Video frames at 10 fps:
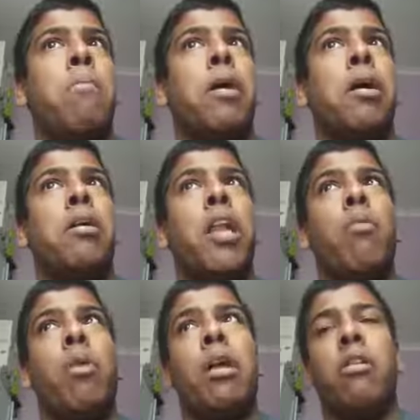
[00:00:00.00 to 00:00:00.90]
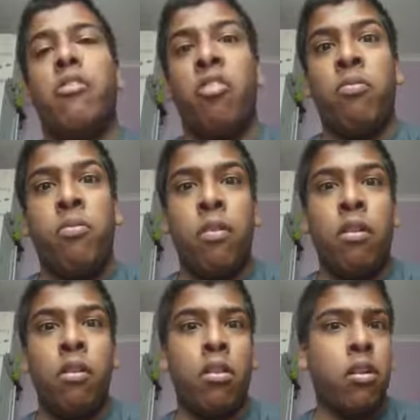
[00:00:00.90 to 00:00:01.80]
But I only went just
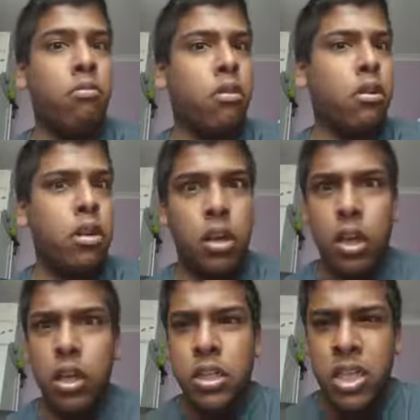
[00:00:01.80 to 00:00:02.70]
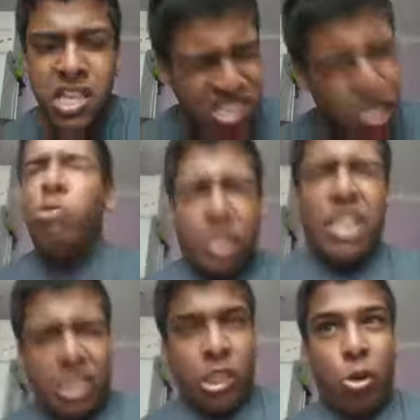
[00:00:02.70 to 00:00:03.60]
because I wanted to get attention,
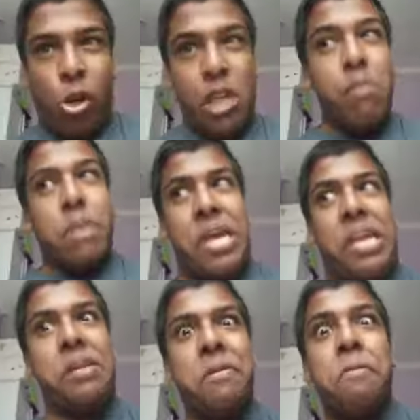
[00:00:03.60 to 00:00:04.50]
which is simply me.